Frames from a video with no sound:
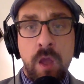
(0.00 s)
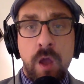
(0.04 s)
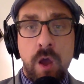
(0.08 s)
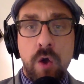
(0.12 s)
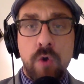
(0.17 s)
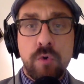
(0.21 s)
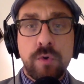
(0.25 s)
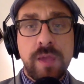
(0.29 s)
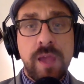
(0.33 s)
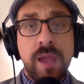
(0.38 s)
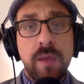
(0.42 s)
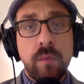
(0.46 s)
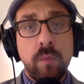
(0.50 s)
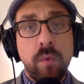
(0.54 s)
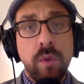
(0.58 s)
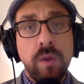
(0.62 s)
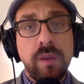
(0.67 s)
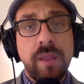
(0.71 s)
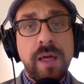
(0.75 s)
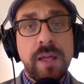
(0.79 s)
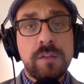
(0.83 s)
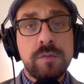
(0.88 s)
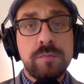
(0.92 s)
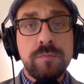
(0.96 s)
Okay, well,
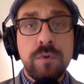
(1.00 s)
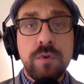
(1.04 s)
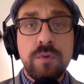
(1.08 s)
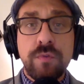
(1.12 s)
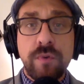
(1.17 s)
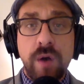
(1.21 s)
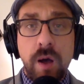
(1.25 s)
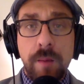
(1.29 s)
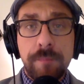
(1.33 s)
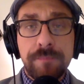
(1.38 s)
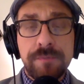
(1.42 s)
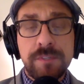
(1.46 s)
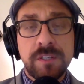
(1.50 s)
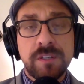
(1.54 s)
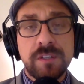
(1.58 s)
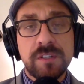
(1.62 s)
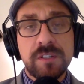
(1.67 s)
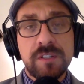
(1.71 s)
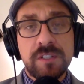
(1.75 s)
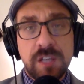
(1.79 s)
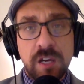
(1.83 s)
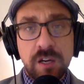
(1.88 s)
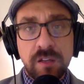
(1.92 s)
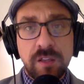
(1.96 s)
let's move up to
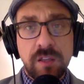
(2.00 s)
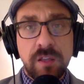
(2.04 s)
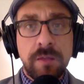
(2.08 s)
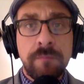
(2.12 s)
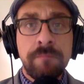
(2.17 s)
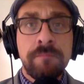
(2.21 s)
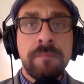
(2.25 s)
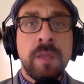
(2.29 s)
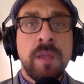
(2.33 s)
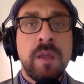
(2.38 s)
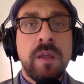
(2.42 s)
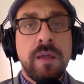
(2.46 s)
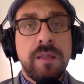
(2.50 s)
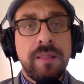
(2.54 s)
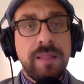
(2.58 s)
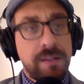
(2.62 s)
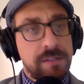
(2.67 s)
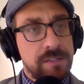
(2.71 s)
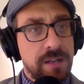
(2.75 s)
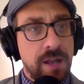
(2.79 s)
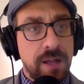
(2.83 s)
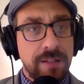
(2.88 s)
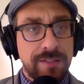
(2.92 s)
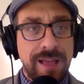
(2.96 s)
Kentucky.
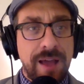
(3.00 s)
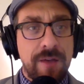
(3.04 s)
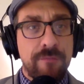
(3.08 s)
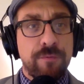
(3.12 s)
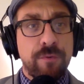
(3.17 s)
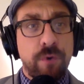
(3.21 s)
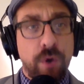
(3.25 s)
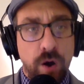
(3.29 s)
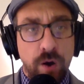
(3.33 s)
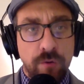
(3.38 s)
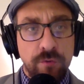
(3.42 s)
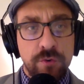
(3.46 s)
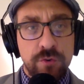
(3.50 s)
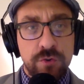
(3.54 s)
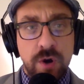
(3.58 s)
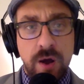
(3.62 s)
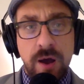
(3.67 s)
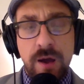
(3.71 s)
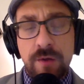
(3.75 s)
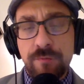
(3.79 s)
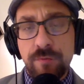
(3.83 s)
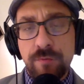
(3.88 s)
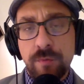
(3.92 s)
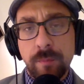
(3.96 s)
That's not that far of a
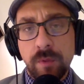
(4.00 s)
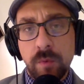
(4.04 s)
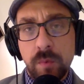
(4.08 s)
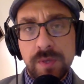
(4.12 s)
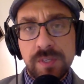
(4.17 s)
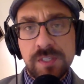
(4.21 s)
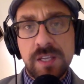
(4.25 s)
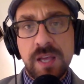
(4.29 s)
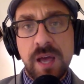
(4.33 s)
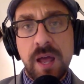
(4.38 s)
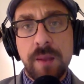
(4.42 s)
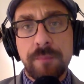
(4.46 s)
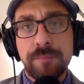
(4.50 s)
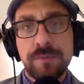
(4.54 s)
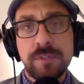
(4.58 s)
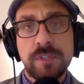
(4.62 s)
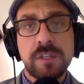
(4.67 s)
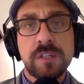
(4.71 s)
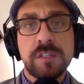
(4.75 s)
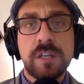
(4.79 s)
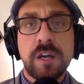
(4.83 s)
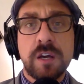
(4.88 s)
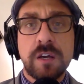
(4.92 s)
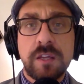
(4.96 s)
drive from Louisiana up to
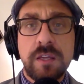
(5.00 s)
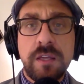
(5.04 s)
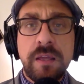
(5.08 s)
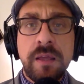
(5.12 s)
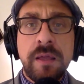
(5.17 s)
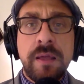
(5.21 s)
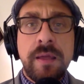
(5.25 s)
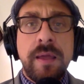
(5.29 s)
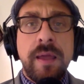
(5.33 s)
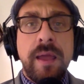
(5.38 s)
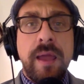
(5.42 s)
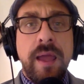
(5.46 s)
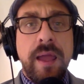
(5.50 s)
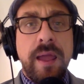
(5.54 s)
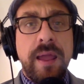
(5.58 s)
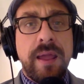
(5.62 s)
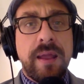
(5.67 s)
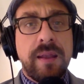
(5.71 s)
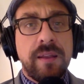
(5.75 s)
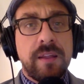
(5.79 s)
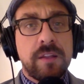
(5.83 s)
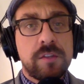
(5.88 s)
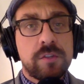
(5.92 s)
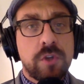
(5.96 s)
Kentucky.
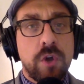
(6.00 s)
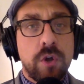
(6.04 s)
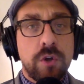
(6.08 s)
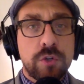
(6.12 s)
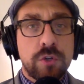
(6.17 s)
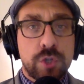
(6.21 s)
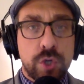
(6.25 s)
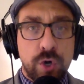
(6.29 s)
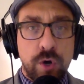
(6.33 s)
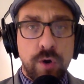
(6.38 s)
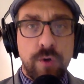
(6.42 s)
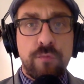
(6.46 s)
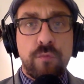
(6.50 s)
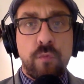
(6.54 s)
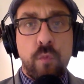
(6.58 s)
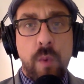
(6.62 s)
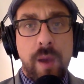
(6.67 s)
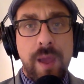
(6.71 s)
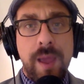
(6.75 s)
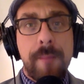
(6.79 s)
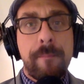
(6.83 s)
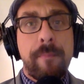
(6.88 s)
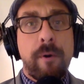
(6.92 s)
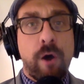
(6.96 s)
And let's go to
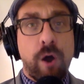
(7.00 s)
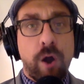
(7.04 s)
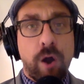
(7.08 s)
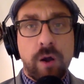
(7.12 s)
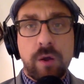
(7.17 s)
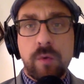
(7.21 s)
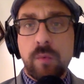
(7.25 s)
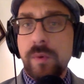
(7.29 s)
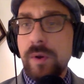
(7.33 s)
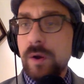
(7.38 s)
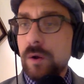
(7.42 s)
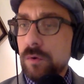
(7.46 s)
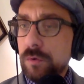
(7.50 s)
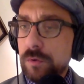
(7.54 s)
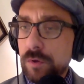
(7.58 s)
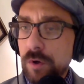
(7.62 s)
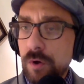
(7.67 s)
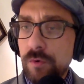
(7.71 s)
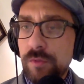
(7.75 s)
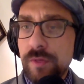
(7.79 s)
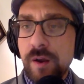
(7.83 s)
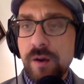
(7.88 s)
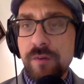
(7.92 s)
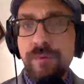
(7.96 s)
Turfway Park. We don't
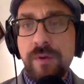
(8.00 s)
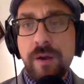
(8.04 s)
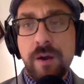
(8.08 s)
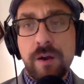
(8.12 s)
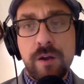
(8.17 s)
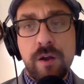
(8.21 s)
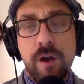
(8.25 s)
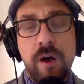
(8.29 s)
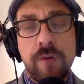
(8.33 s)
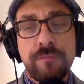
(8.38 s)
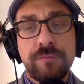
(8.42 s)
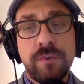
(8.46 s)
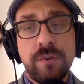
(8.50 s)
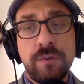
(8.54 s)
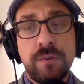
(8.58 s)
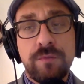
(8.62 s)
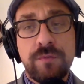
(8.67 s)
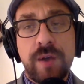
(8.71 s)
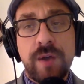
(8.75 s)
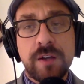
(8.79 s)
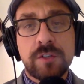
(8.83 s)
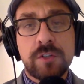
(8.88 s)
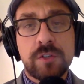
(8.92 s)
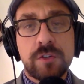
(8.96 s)
go there very often. In
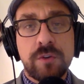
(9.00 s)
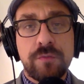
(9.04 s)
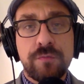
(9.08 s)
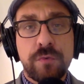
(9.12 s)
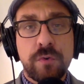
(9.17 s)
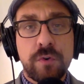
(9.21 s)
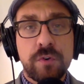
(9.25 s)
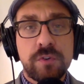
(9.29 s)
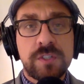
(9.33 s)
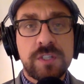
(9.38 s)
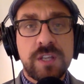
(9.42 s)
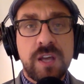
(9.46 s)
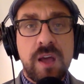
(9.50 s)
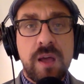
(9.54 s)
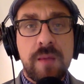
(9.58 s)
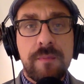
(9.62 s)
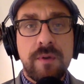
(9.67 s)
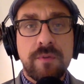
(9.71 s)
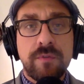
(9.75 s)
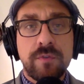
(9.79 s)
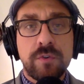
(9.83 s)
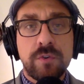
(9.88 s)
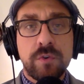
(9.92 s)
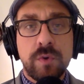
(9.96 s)
fact, it's our first time
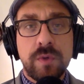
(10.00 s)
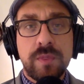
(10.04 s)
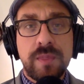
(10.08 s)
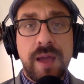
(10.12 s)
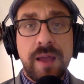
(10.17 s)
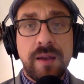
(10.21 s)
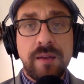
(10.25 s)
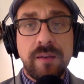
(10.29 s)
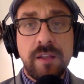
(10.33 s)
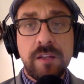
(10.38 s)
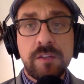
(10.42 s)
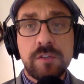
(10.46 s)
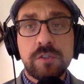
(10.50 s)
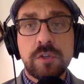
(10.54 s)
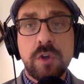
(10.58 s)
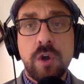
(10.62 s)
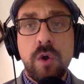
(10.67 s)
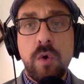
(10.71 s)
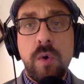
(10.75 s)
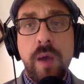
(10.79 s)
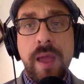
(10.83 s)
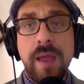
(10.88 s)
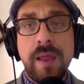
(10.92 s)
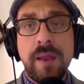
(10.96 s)
ever doing that. And let's
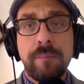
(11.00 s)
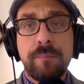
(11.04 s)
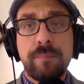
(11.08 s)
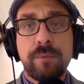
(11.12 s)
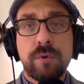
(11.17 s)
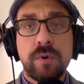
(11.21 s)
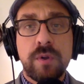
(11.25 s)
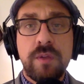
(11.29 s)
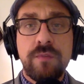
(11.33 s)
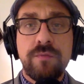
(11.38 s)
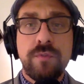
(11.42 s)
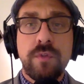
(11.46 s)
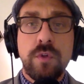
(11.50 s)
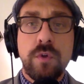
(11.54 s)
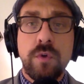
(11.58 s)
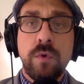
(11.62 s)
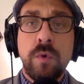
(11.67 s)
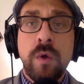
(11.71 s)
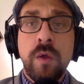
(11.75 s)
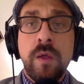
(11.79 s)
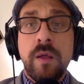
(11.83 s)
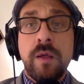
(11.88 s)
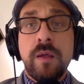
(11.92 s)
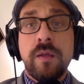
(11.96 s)
go and preview
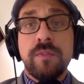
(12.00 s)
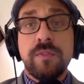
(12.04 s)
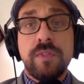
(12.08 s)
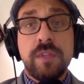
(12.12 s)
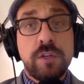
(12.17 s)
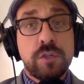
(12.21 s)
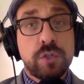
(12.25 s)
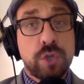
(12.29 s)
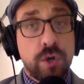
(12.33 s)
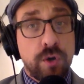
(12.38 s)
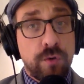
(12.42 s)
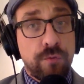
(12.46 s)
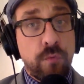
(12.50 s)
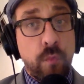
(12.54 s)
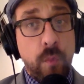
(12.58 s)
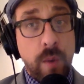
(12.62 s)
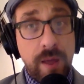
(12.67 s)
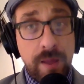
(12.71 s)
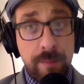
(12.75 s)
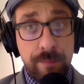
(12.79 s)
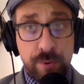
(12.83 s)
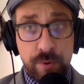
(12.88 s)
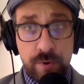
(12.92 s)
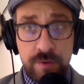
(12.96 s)
the
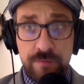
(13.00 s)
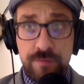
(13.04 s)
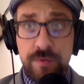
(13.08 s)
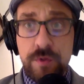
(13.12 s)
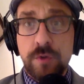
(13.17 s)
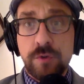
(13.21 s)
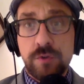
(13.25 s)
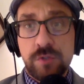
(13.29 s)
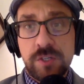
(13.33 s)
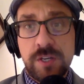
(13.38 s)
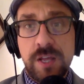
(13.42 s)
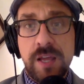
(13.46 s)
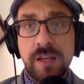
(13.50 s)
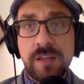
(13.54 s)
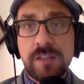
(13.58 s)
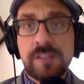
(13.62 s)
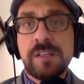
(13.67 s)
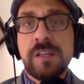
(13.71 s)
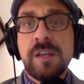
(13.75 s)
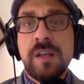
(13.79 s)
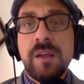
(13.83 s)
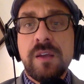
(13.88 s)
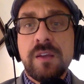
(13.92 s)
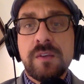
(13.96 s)
Turfway Prevue Stakes,
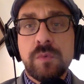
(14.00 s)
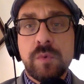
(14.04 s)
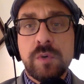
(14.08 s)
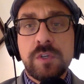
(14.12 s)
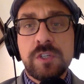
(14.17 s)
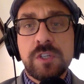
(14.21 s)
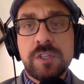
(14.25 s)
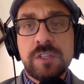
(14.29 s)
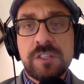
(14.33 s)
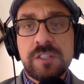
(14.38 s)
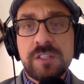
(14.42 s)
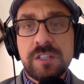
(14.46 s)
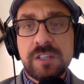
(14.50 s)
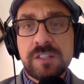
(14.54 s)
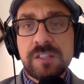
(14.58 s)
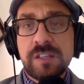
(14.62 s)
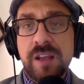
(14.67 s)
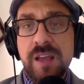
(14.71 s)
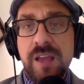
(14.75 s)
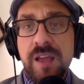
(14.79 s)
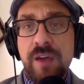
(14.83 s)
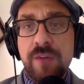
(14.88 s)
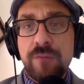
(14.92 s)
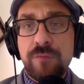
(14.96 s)
which is
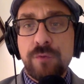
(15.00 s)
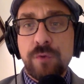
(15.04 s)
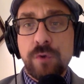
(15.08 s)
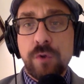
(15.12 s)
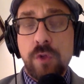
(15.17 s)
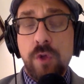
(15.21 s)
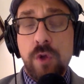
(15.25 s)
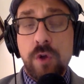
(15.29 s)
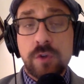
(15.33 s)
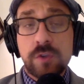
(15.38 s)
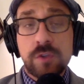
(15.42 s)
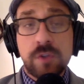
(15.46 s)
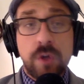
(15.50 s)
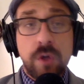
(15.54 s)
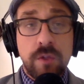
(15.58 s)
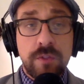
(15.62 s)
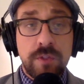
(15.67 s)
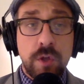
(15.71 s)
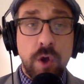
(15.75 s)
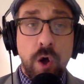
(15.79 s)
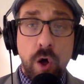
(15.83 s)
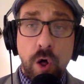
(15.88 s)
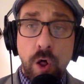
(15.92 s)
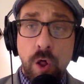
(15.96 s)
6.5 furlongs on
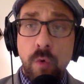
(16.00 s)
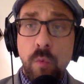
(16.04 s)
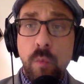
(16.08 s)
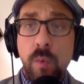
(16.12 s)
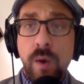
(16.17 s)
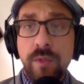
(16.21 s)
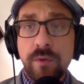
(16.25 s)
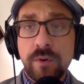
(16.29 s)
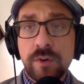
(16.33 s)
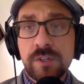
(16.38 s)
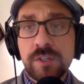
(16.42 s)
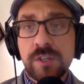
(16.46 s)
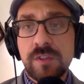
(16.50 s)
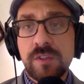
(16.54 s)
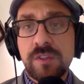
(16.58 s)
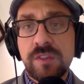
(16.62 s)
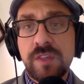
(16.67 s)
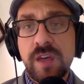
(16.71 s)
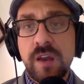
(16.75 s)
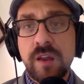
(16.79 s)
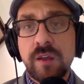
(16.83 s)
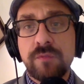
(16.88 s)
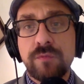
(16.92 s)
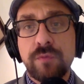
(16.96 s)
the all-weather
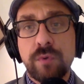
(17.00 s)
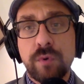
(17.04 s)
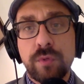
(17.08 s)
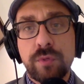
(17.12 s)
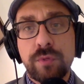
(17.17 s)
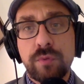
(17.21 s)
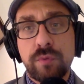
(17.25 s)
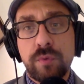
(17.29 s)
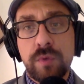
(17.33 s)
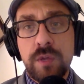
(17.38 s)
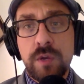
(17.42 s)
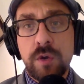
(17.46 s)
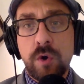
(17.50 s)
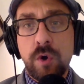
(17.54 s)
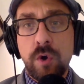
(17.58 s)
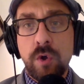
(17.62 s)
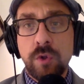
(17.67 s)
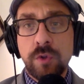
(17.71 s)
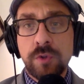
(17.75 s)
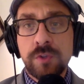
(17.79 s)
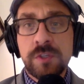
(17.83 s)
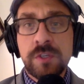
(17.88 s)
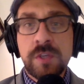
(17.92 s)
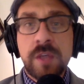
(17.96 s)
synthetic for
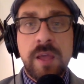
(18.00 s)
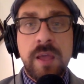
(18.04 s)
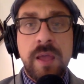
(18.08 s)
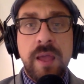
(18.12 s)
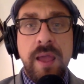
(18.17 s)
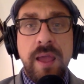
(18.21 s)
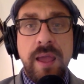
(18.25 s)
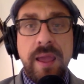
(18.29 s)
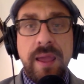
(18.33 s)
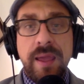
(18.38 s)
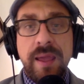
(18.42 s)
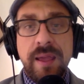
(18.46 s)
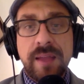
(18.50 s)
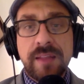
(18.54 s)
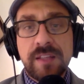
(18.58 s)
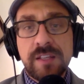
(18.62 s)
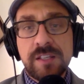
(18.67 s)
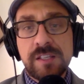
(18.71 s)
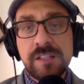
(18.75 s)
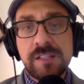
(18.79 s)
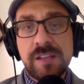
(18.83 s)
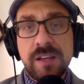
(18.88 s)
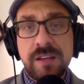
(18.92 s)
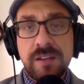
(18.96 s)
3-year-olds. And
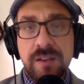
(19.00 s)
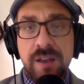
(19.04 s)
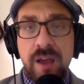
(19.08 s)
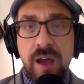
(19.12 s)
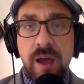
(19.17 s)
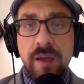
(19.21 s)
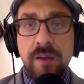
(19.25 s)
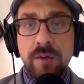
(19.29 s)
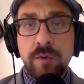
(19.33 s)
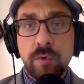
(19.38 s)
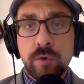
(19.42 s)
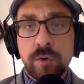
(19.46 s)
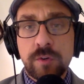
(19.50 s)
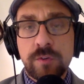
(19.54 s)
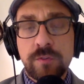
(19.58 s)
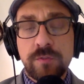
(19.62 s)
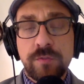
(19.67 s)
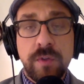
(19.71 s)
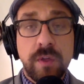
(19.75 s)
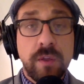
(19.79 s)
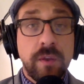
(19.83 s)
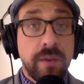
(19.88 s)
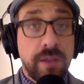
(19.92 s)
this is a 9-horse field.